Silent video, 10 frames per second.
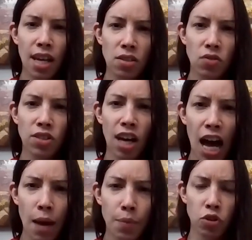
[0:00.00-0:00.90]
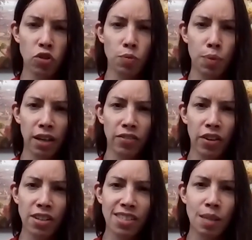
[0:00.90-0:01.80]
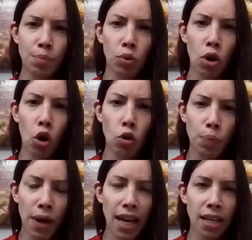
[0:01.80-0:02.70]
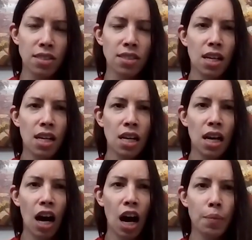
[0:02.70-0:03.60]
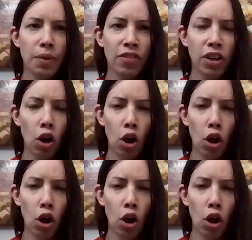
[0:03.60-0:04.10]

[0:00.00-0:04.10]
the test of time in terms of being a very simple code base, and a very